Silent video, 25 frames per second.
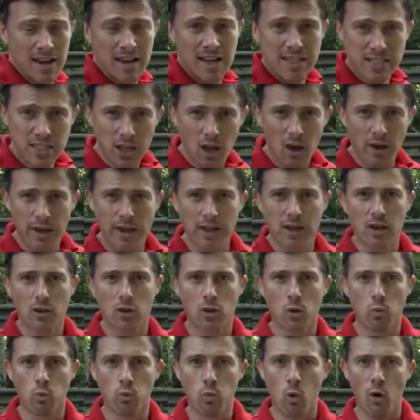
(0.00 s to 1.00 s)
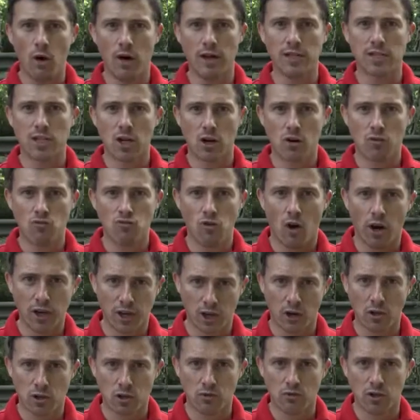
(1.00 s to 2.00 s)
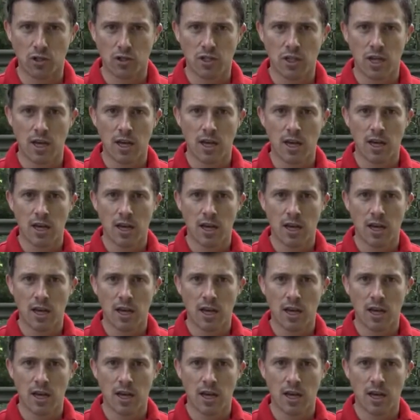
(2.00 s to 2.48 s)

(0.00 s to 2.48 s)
is like the white rhinoceros.